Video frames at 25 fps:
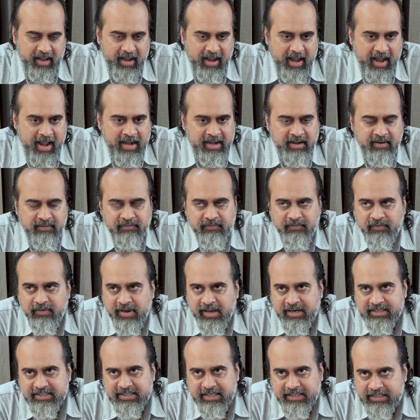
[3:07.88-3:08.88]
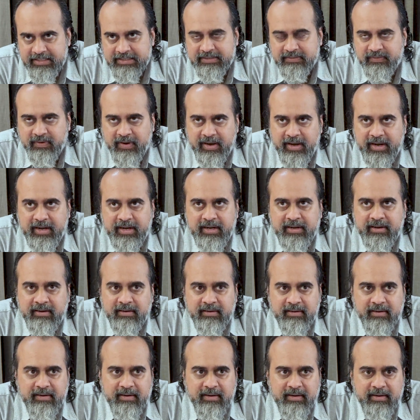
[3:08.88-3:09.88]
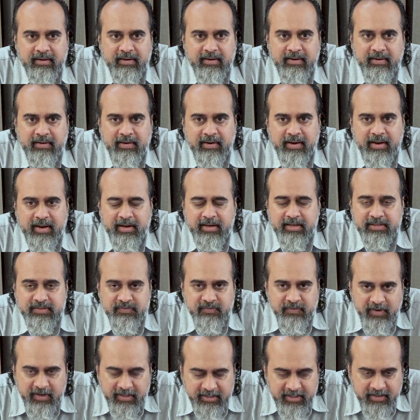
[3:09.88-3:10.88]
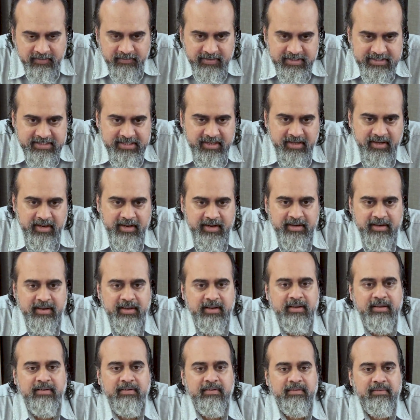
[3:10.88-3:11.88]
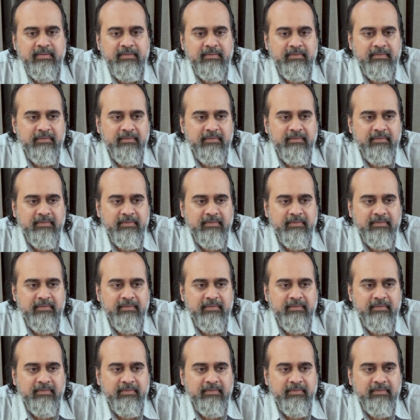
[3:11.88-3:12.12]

And if we are satisfied, it is worth investigating